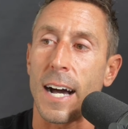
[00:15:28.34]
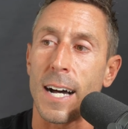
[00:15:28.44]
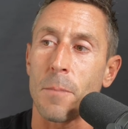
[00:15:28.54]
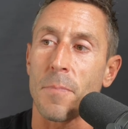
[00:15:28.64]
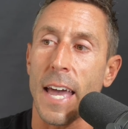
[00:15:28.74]

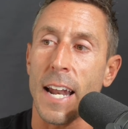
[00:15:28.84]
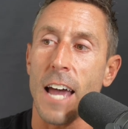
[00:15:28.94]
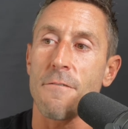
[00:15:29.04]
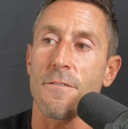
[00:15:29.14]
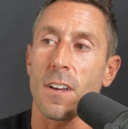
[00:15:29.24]
Um, and
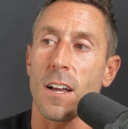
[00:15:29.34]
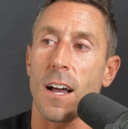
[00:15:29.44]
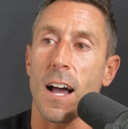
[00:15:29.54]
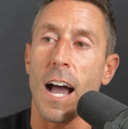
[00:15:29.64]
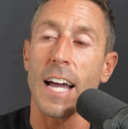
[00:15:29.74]
I've,
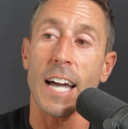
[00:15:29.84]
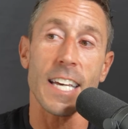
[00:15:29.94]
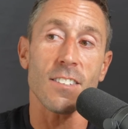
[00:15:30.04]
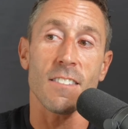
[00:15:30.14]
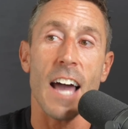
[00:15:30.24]
I, I
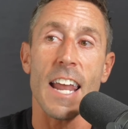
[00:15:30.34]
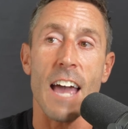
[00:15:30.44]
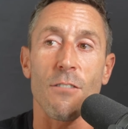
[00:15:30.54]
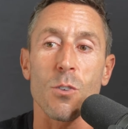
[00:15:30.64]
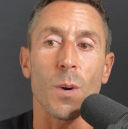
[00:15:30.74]
guess not
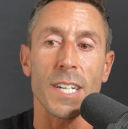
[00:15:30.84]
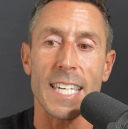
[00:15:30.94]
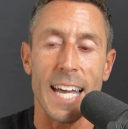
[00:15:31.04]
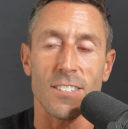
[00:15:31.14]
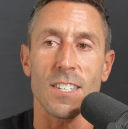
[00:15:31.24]
everyone
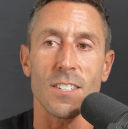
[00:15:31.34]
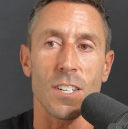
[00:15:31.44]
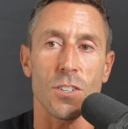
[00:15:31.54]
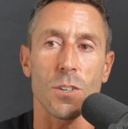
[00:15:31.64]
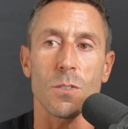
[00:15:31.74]
gets
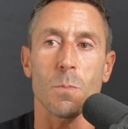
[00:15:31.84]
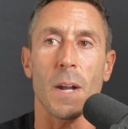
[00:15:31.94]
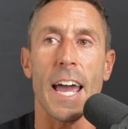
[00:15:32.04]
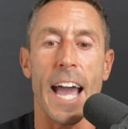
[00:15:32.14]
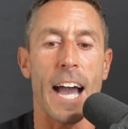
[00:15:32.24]
these issues,
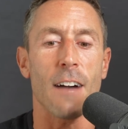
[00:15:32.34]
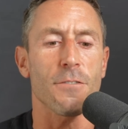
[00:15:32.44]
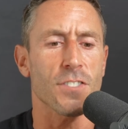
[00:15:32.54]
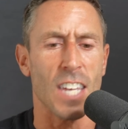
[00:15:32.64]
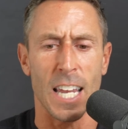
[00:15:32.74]
but I
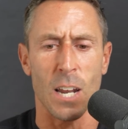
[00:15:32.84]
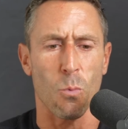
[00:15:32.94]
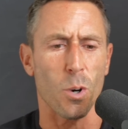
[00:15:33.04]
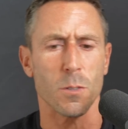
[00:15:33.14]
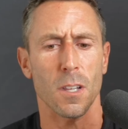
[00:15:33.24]
have seen
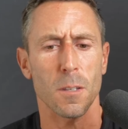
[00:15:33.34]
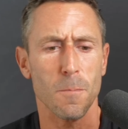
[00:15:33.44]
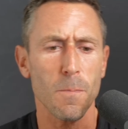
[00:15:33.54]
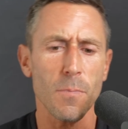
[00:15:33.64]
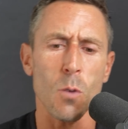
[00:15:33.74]
and worked with
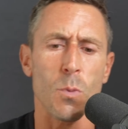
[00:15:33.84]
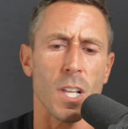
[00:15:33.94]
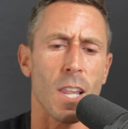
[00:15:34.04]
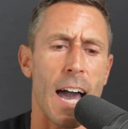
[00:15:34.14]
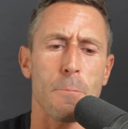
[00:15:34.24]

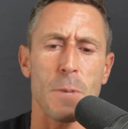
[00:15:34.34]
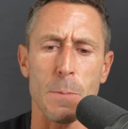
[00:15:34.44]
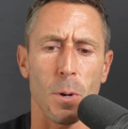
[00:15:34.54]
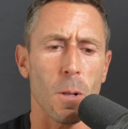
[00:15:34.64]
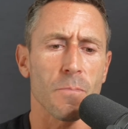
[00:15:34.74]
with a lot of
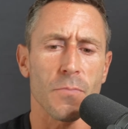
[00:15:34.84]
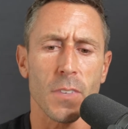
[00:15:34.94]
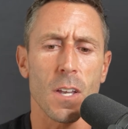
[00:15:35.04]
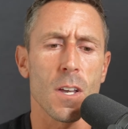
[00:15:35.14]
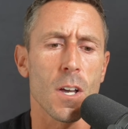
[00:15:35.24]
people
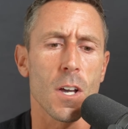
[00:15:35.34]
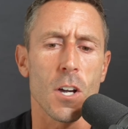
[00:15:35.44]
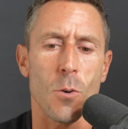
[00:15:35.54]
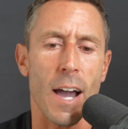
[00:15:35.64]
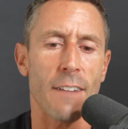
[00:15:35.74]

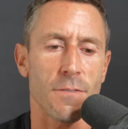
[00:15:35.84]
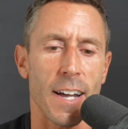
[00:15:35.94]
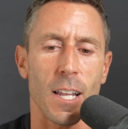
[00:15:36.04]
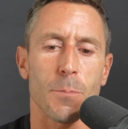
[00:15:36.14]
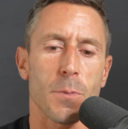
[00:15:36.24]
who have
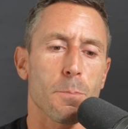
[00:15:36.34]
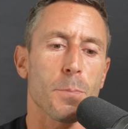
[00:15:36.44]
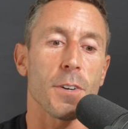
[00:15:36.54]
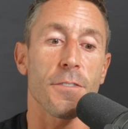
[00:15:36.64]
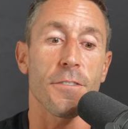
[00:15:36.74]
developed
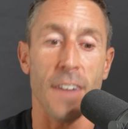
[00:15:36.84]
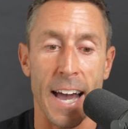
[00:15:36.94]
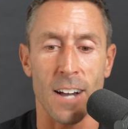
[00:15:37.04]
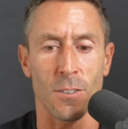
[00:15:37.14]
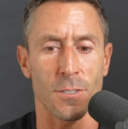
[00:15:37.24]

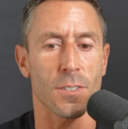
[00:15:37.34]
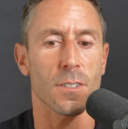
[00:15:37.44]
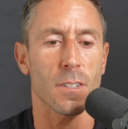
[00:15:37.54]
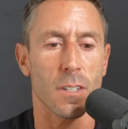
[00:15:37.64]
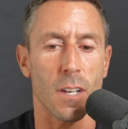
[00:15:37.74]
profound
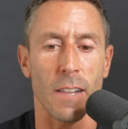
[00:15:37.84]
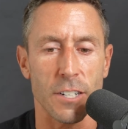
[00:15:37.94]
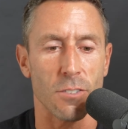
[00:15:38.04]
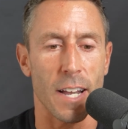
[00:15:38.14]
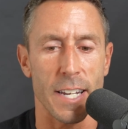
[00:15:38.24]

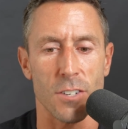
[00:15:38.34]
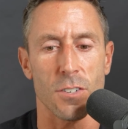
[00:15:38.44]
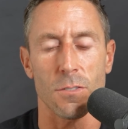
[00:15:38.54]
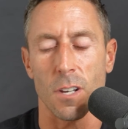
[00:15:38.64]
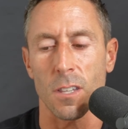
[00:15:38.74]
electrolyte
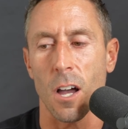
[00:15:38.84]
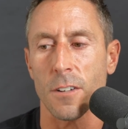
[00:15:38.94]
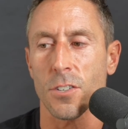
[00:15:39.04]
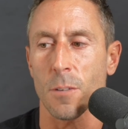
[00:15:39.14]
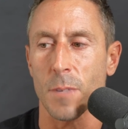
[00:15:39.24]
issues on
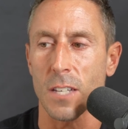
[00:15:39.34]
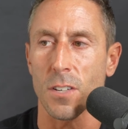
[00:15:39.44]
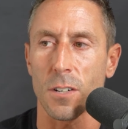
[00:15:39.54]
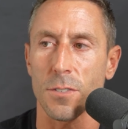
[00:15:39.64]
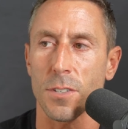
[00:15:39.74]
long term
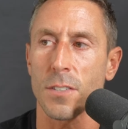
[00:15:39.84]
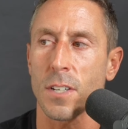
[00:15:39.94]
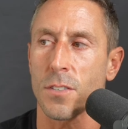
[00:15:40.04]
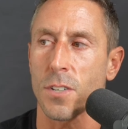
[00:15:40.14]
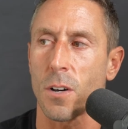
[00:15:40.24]

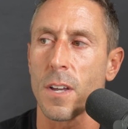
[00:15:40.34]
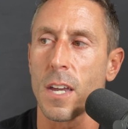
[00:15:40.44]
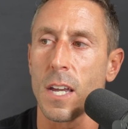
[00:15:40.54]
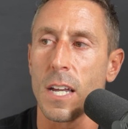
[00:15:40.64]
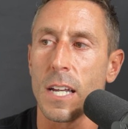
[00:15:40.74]
ketosis, and so
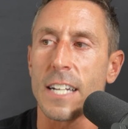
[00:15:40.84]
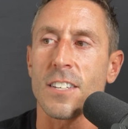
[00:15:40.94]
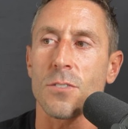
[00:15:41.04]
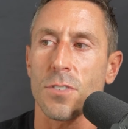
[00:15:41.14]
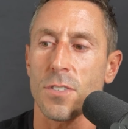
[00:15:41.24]
Mm.
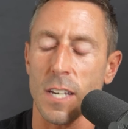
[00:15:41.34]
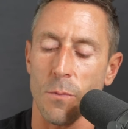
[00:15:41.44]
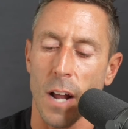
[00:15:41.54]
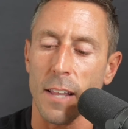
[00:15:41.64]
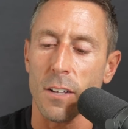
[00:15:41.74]
it's
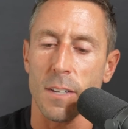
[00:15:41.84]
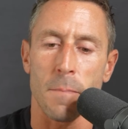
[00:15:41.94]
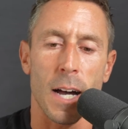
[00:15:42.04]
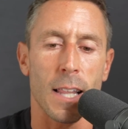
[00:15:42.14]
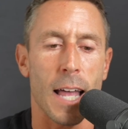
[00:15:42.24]
interesting. When I looked at
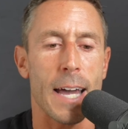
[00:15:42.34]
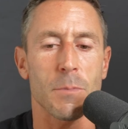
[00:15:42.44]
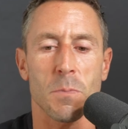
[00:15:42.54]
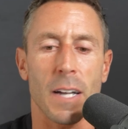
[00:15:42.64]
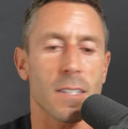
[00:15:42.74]
my
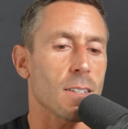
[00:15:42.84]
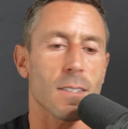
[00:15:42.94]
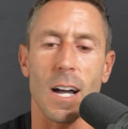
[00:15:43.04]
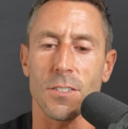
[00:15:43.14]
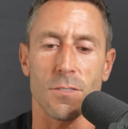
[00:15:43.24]
labs, my
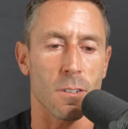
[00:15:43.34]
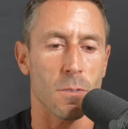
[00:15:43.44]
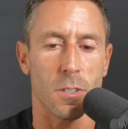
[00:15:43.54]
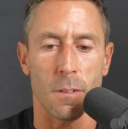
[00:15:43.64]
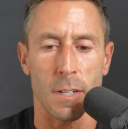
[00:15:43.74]
testosterone
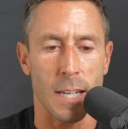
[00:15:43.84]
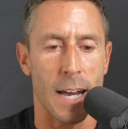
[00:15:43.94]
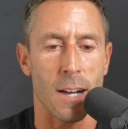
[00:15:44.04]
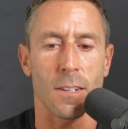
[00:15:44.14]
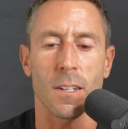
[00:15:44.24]
was going
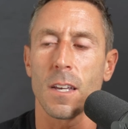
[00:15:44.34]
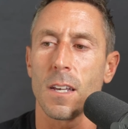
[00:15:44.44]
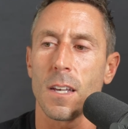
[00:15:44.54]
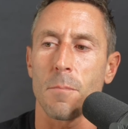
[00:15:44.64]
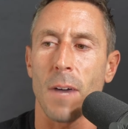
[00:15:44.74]
down.
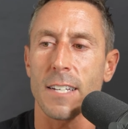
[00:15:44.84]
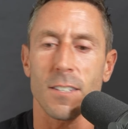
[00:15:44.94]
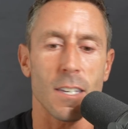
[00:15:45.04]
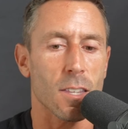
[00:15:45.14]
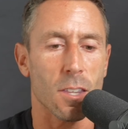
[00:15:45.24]
My
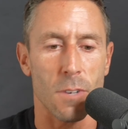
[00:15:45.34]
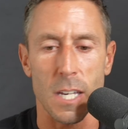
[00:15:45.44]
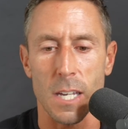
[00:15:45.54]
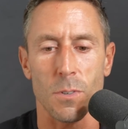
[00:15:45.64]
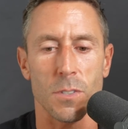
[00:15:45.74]

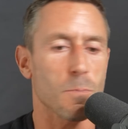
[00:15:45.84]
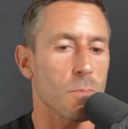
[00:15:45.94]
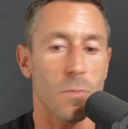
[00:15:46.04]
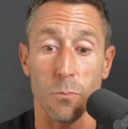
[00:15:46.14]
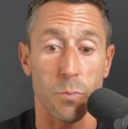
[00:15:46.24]
T3 was
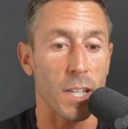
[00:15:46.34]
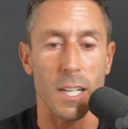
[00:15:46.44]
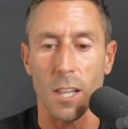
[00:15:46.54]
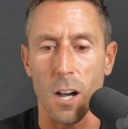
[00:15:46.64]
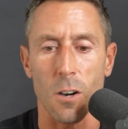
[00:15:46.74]

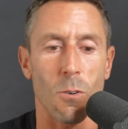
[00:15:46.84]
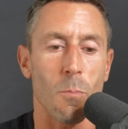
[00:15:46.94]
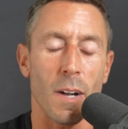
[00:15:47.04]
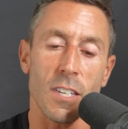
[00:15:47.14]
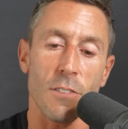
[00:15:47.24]
really
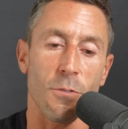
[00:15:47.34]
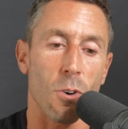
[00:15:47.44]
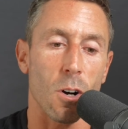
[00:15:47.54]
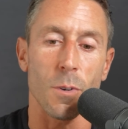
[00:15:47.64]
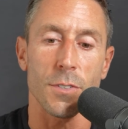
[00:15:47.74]
low. My
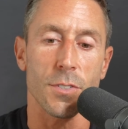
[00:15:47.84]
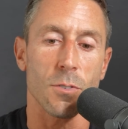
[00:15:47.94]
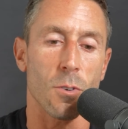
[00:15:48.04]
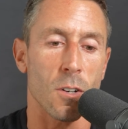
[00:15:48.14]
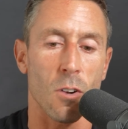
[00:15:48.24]
T4 was
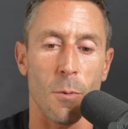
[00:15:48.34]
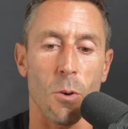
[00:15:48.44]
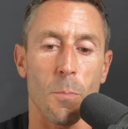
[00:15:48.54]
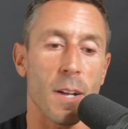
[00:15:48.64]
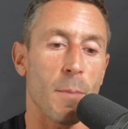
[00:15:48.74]
sort of
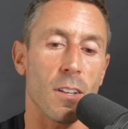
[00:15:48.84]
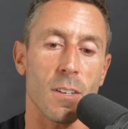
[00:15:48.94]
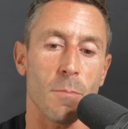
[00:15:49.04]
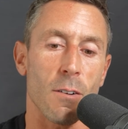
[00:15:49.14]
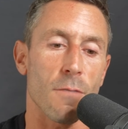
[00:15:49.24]
normal, but if I
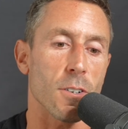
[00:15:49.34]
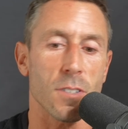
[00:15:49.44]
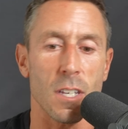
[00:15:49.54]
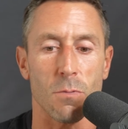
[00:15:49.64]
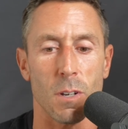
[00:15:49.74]
look at my
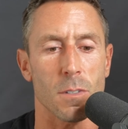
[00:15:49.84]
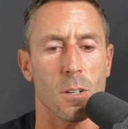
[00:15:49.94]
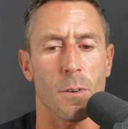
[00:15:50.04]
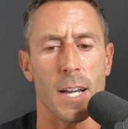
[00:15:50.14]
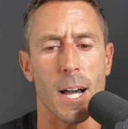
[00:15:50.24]
reverse T3 was
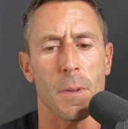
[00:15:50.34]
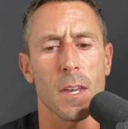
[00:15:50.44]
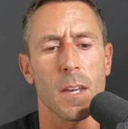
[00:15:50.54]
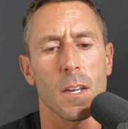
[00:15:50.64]
going up.